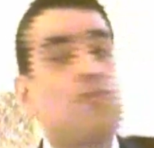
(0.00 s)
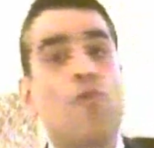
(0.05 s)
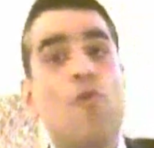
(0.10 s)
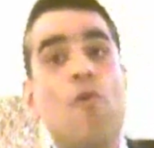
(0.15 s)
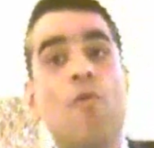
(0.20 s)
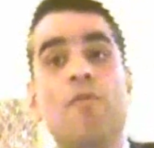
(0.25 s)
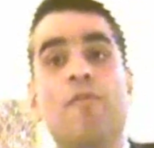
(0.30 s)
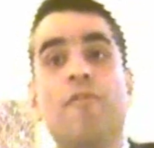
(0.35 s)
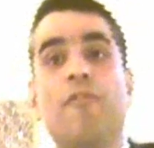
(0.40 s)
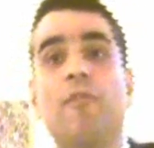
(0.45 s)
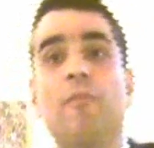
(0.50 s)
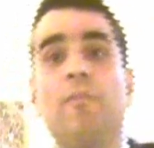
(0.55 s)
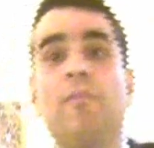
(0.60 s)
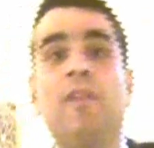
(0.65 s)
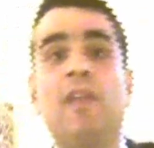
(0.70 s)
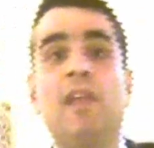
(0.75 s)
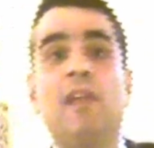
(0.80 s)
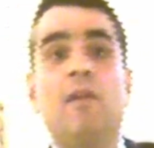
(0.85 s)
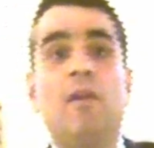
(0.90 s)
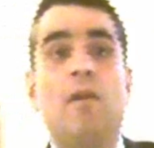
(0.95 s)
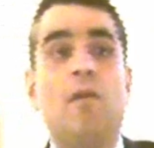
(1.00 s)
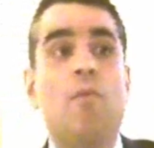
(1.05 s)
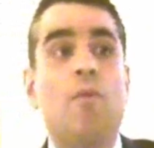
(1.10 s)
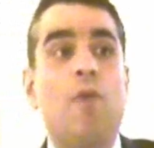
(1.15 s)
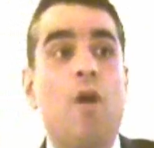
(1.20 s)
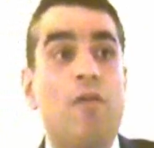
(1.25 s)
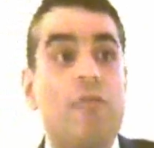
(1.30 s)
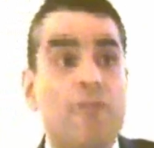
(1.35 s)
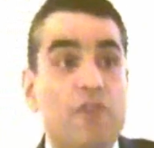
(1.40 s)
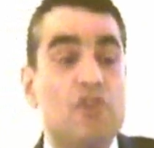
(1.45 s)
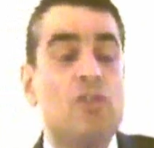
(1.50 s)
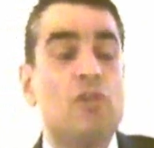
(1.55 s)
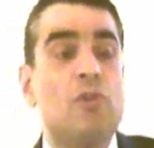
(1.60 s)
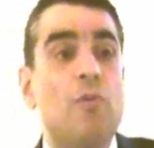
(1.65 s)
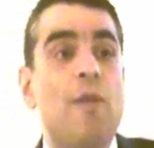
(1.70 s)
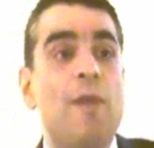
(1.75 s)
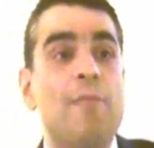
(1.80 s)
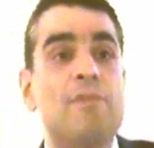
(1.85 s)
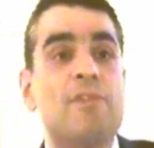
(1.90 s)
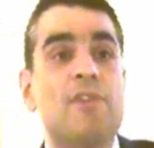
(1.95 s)
drawn from the official
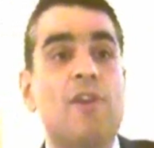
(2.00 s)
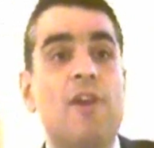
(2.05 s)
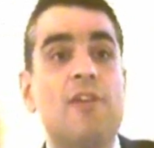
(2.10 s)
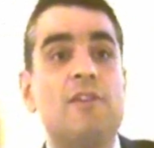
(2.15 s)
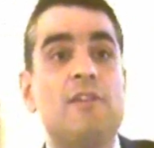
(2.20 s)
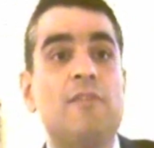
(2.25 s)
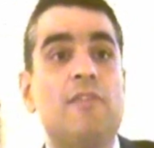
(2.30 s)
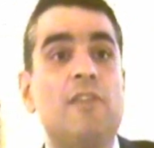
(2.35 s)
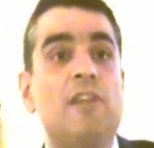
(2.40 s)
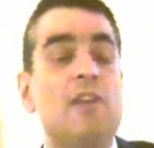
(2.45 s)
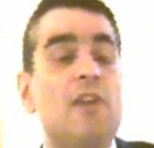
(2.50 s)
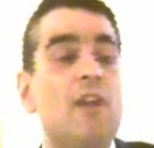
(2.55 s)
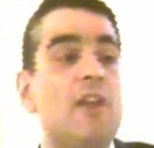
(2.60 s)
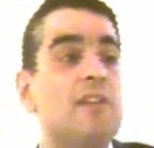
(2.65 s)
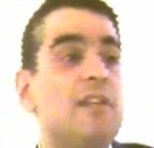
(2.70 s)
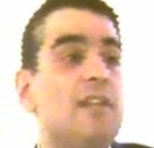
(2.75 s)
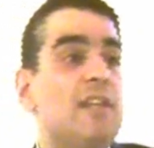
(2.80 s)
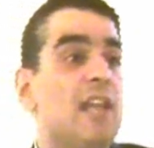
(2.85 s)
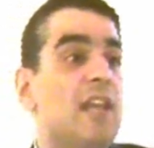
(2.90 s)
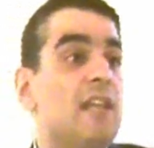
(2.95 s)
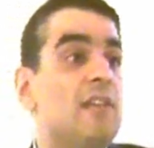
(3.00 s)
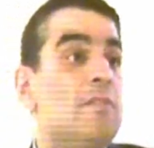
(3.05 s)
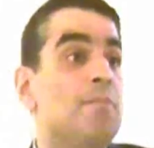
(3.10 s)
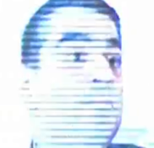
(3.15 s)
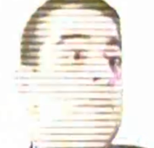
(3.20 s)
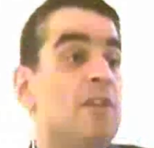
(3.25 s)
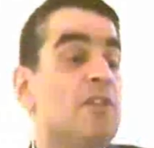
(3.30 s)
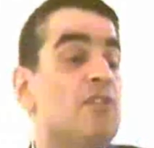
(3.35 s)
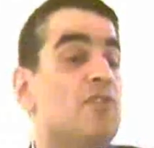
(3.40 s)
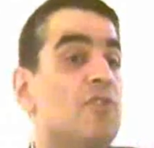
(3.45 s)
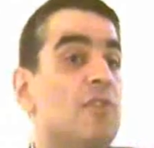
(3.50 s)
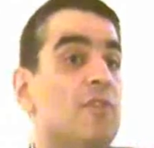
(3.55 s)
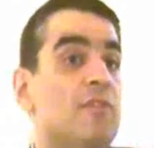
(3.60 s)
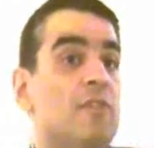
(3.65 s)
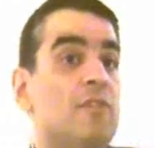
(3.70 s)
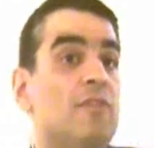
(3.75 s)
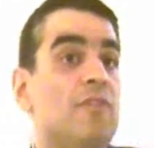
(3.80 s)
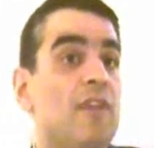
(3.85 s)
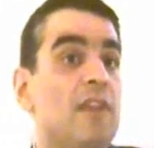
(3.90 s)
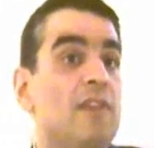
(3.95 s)
website of the United Kingdom Ministry
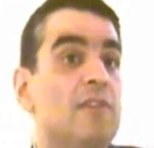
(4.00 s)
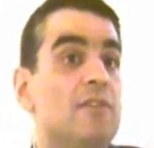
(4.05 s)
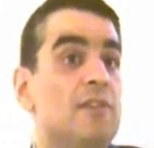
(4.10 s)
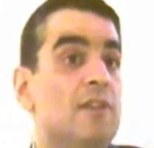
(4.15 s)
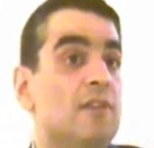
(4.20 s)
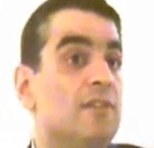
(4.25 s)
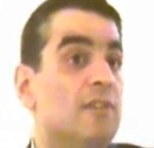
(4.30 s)
of Defence.